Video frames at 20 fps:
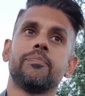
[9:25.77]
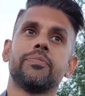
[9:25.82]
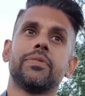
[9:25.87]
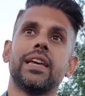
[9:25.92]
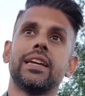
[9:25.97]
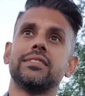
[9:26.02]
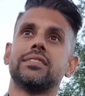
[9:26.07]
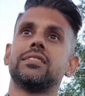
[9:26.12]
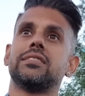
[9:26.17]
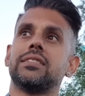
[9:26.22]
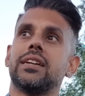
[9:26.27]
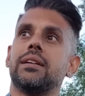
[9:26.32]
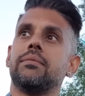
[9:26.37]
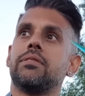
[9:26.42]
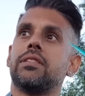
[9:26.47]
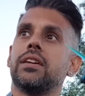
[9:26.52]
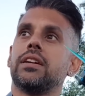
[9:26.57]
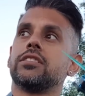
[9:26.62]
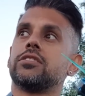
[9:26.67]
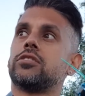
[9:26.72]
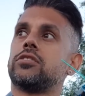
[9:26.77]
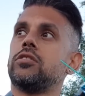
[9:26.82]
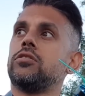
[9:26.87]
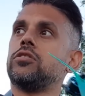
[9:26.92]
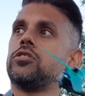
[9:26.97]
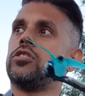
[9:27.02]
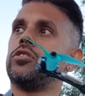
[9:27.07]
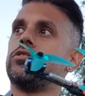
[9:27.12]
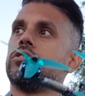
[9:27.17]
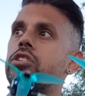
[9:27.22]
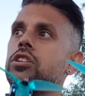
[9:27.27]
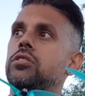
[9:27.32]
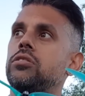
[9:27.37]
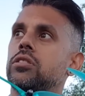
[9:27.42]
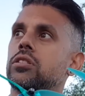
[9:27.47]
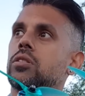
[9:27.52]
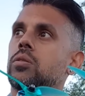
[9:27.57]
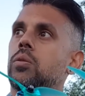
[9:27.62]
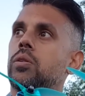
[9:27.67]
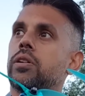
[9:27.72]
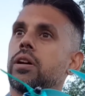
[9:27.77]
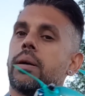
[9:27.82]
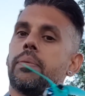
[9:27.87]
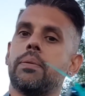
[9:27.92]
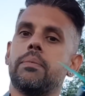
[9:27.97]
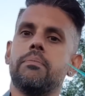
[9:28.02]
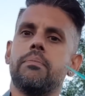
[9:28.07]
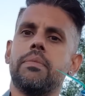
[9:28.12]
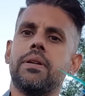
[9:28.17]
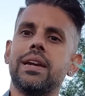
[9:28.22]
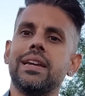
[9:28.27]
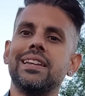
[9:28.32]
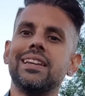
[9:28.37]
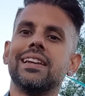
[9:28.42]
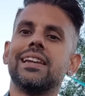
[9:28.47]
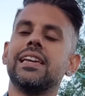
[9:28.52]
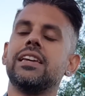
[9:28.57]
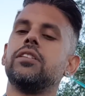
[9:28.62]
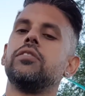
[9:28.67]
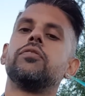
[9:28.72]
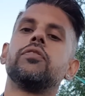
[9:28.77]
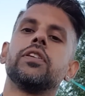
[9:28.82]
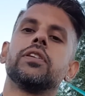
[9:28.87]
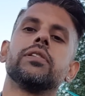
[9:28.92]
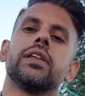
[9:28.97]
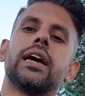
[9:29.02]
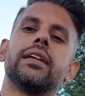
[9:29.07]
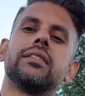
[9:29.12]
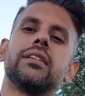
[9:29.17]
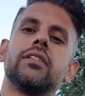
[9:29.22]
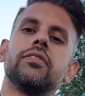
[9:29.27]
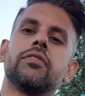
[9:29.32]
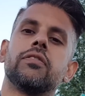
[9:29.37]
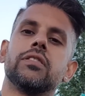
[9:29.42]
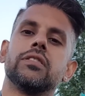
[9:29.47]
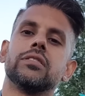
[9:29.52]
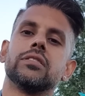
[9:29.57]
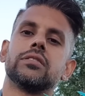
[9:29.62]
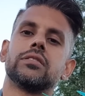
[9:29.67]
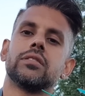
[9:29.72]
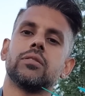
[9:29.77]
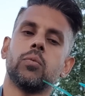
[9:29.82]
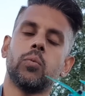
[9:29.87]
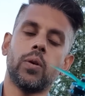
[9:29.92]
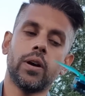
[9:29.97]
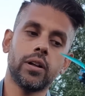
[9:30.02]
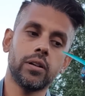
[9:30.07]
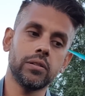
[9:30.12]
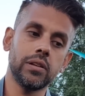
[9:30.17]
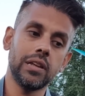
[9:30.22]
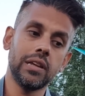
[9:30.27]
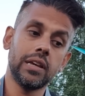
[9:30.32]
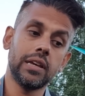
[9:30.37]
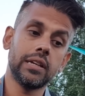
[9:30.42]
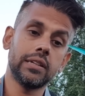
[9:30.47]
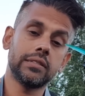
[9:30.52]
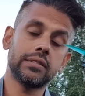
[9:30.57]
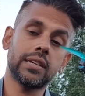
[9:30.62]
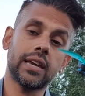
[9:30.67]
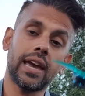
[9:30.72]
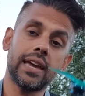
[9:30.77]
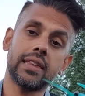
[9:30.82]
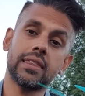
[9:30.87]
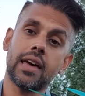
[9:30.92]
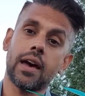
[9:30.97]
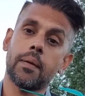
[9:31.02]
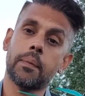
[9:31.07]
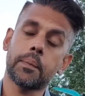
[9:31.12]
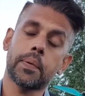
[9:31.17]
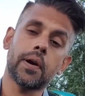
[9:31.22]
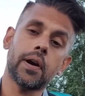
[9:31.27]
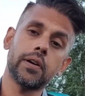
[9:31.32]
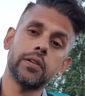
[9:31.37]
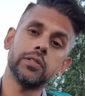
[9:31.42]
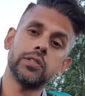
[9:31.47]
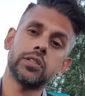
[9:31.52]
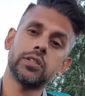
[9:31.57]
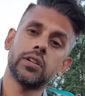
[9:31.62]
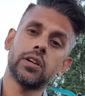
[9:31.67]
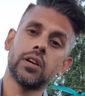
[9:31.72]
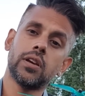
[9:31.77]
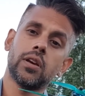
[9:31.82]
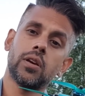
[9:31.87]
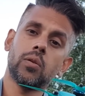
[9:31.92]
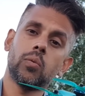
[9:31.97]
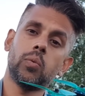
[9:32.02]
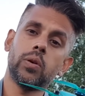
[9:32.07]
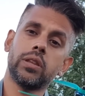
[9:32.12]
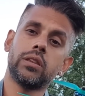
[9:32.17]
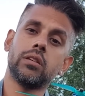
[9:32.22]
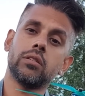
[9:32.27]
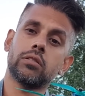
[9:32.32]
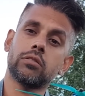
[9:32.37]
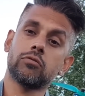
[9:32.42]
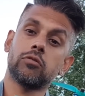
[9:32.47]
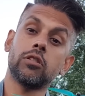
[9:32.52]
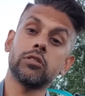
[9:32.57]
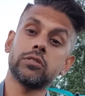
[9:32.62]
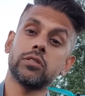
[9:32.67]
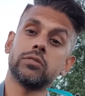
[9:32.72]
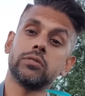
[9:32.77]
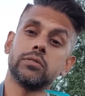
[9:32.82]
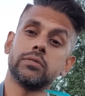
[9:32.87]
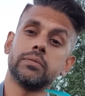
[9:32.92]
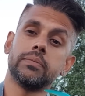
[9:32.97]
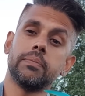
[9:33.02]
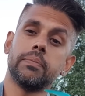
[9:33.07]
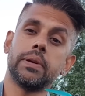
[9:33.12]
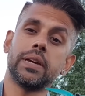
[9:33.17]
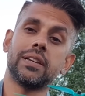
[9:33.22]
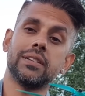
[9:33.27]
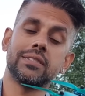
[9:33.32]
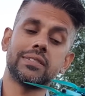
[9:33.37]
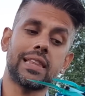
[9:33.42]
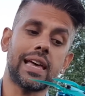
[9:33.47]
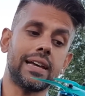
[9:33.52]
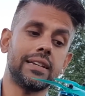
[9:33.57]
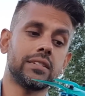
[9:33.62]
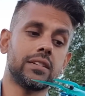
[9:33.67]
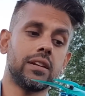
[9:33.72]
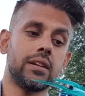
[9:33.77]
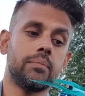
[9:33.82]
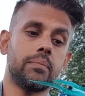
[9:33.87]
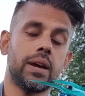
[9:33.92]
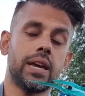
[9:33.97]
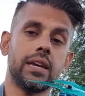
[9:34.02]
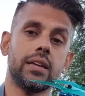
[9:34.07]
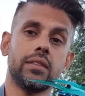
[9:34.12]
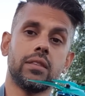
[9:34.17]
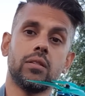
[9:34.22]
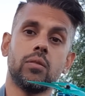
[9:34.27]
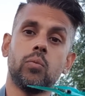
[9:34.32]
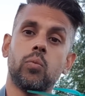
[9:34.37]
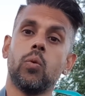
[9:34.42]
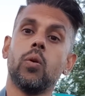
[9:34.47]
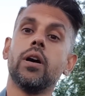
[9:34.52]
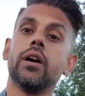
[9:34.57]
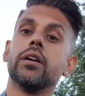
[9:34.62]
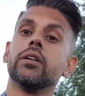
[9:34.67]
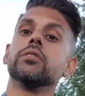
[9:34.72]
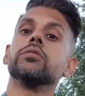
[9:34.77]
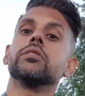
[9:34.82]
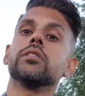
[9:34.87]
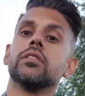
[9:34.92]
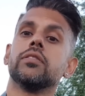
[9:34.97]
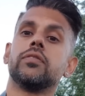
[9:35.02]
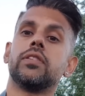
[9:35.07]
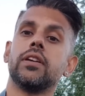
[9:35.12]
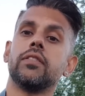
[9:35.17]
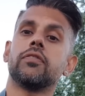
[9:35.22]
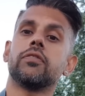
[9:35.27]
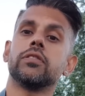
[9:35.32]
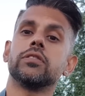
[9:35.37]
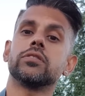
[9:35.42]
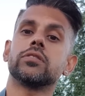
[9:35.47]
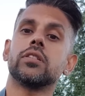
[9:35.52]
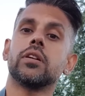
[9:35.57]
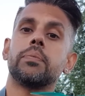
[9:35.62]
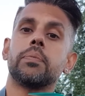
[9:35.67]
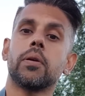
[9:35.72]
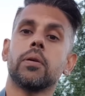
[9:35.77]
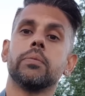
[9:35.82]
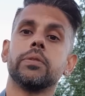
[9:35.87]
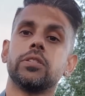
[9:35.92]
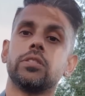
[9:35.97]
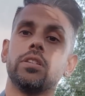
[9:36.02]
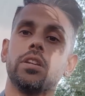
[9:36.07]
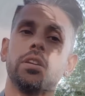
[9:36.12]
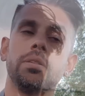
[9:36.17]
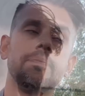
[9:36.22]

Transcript: That's the same thing. As soon as you tune the quad up, immediately you feel that difference. Well, take that approach with your throttle, because that is going to make the world of difference, I promise you.